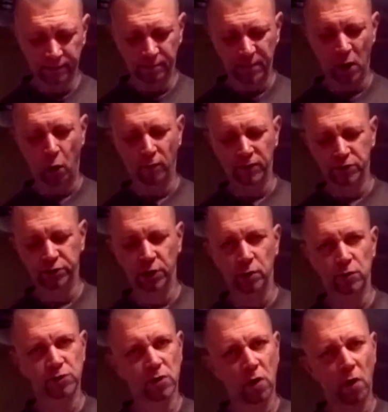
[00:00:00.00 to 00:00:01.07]
my
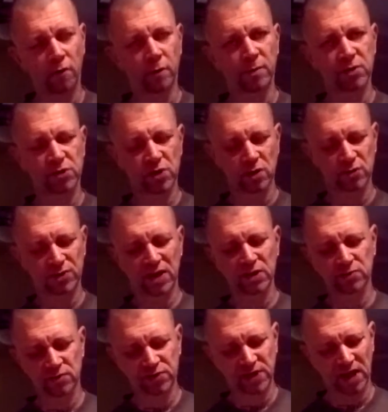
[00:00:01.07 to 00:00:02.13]
overshoes over my shoes. These
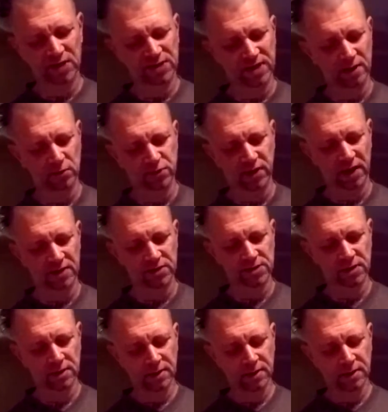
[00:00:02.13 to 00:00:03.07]
were a set of sealskins.